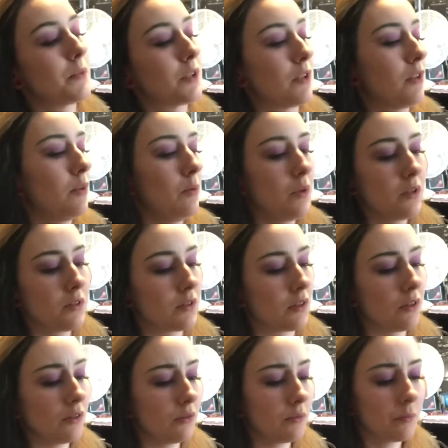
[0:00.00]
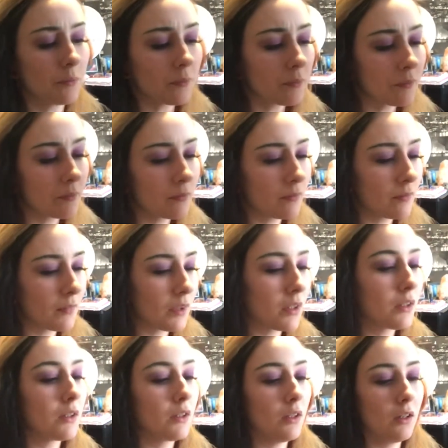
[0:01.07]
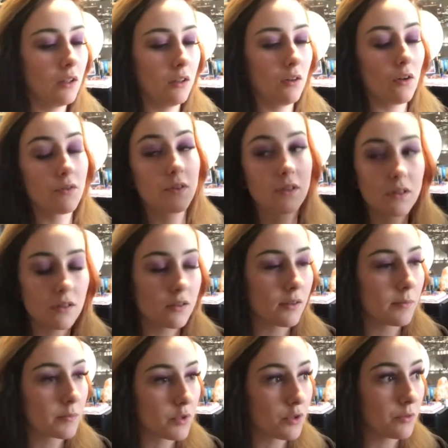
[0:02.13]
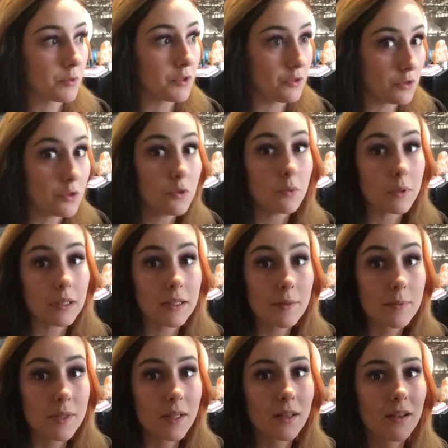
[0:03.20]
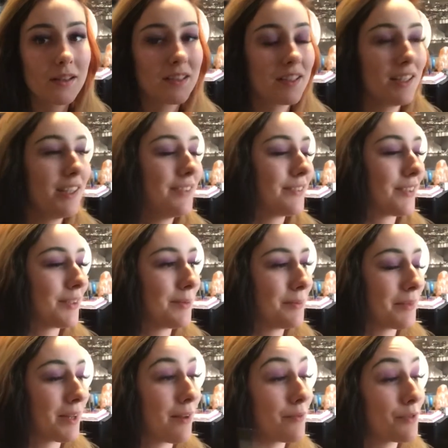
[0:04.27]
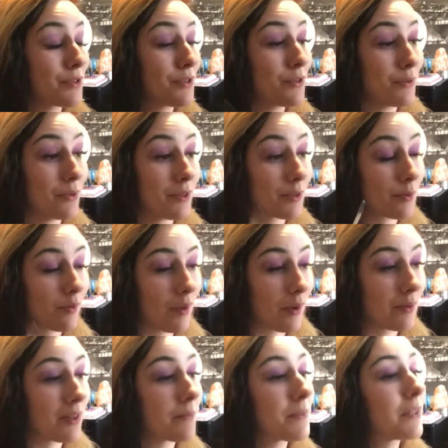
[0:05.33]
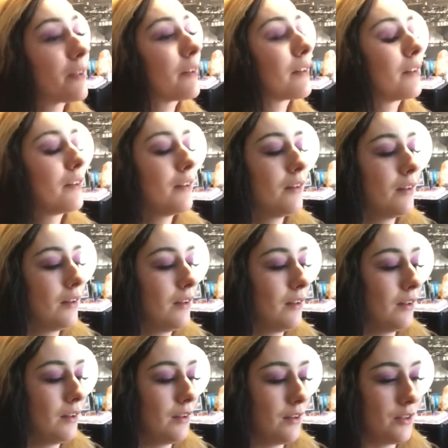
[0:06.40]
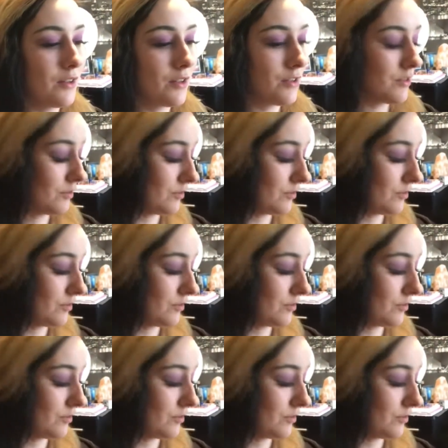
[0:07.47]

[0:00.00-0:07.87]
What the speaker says: anyway still. Obviously, as I'm assuming you do wear lipstick underneath them, but I'm just doing this without lipstick. So